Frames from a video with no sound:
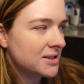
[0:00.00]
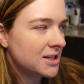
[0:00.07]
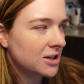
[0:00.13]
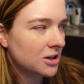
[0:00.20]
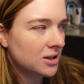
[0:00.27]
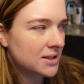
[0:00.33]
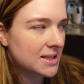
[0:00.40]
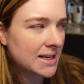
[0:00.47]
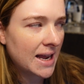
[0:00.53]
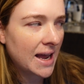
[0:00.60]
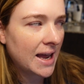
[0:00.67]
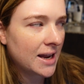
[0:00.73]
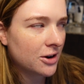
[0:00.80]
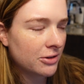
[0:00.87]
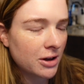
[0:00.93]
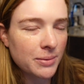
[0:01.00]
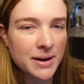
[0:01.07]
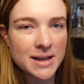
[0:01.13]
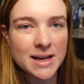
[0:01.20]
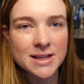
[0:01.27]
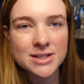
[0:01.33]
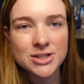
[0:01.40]
here today or they
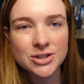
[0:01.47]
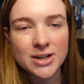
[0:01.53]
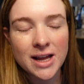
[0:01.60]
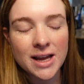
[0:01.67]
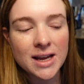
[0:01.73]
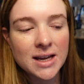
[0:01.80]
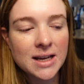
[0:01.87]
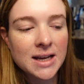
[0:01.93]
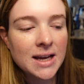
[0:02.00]
went yesterday.